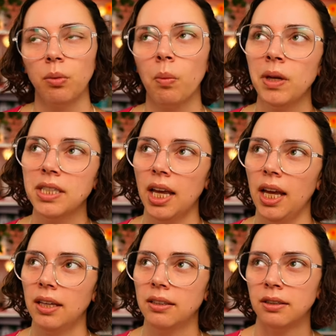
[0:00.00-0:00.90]
when we
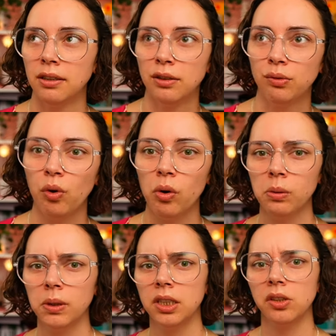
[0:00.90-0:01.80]
say
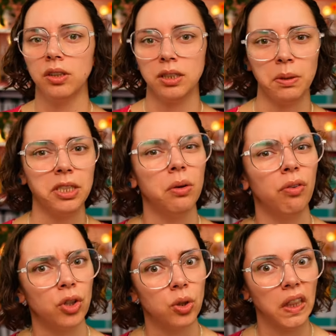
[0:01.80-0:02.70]
forward, or especially
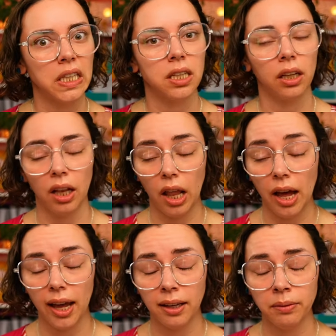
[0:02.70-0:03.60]
if you're doing this
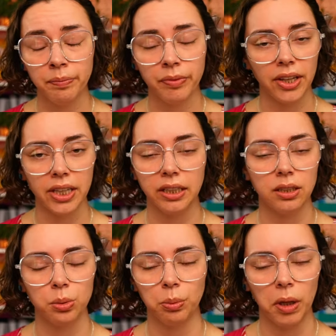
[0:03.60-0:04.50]
online, I think
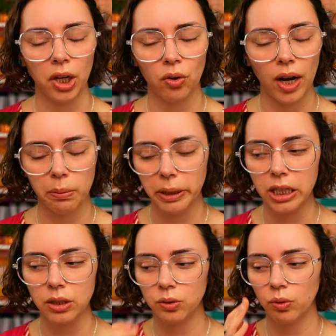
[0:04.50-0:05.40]
this would be
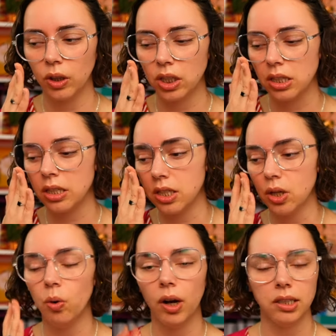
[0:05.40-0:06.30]
incredibly useful because it's
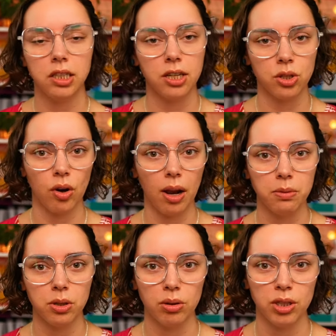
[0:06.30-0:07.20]
so hard to
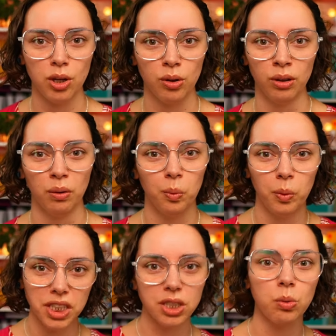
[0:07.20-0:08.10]
describe to a student
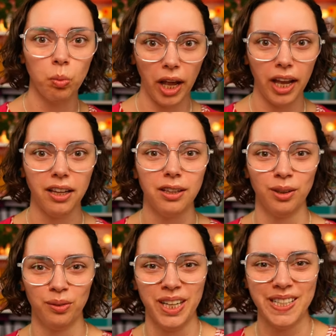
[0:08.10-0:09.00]
which way
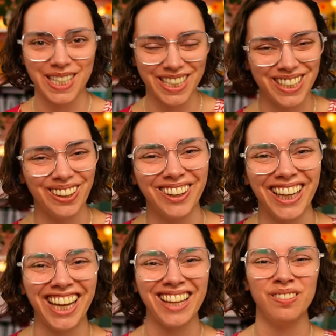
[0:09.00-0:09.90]
your wrist is
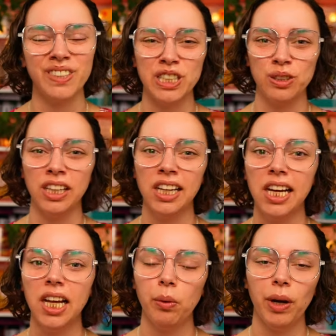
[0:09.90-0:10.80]
going and get them to do it
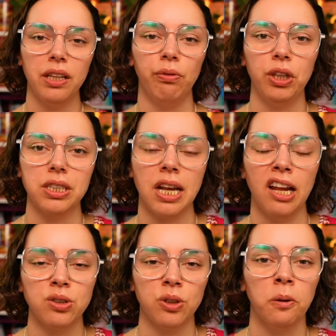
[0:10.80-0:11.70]
in a way that feels
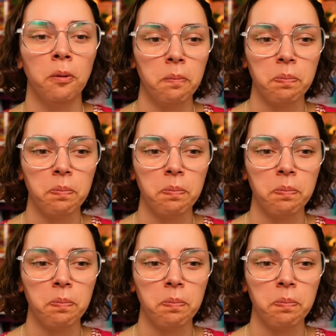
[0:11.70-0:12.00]
natural.